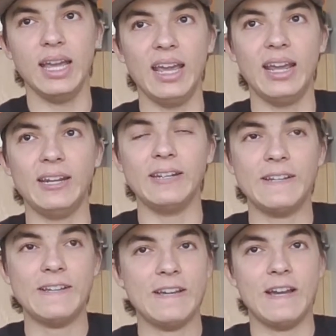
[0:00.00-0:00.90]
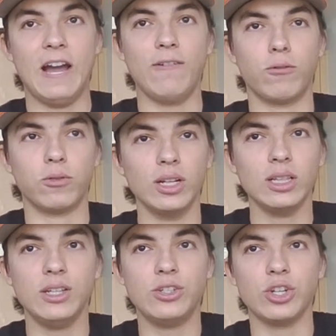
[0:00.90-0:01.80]
and have
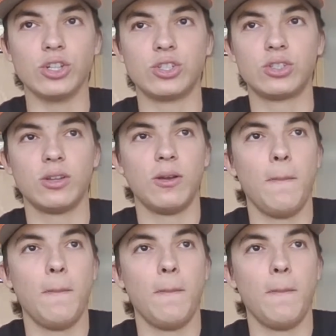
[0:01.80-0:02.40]
really just